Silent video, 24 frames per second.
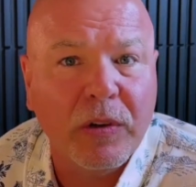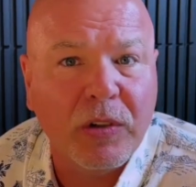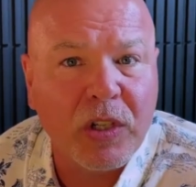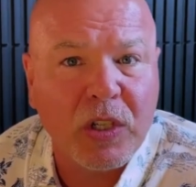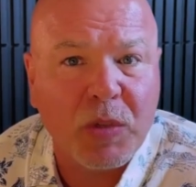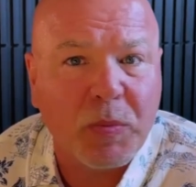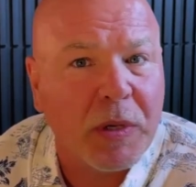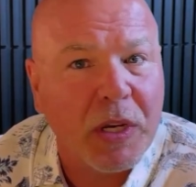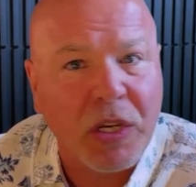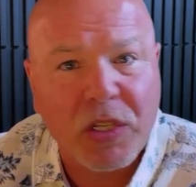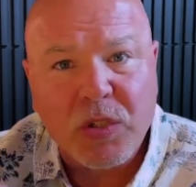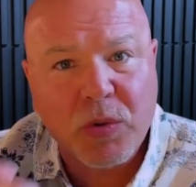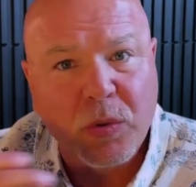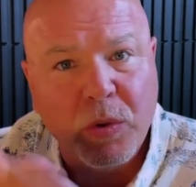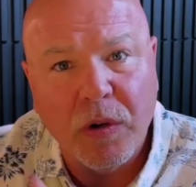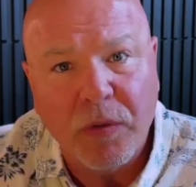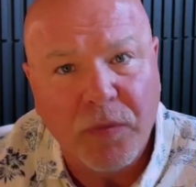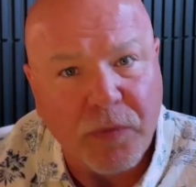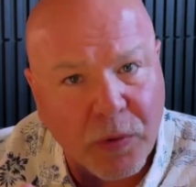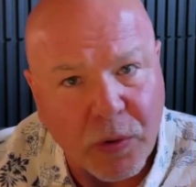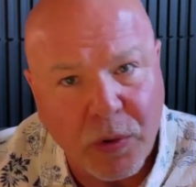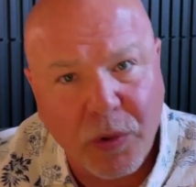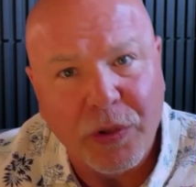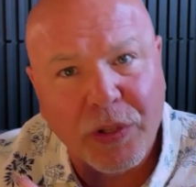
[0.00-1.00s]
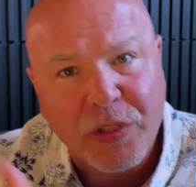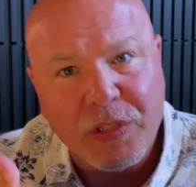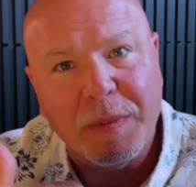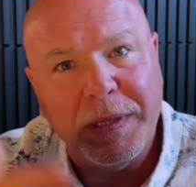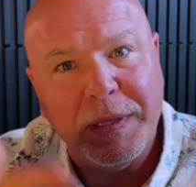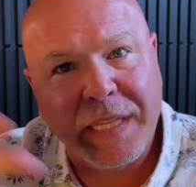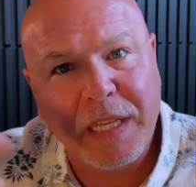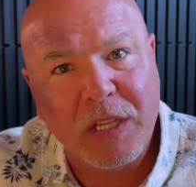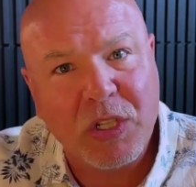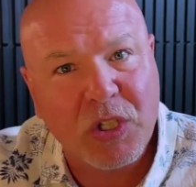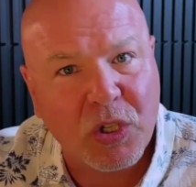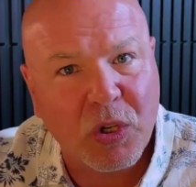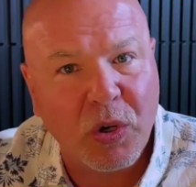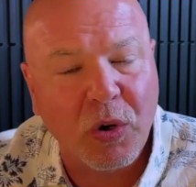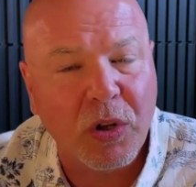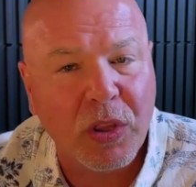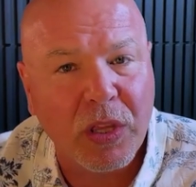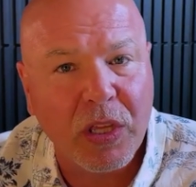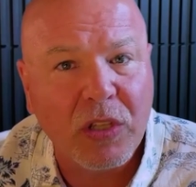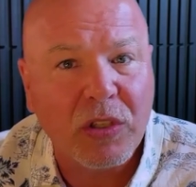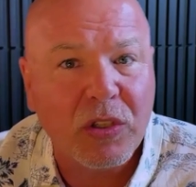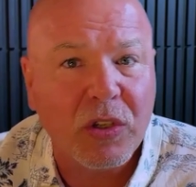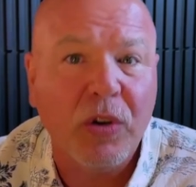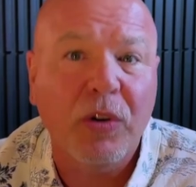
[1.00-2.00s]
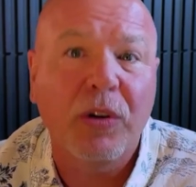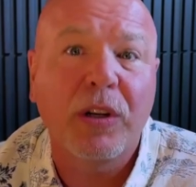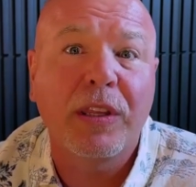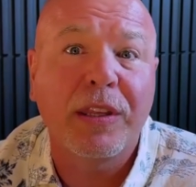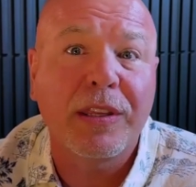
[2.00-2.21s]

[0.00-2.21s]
Just because a referral doesn't mean they should go to the attorney.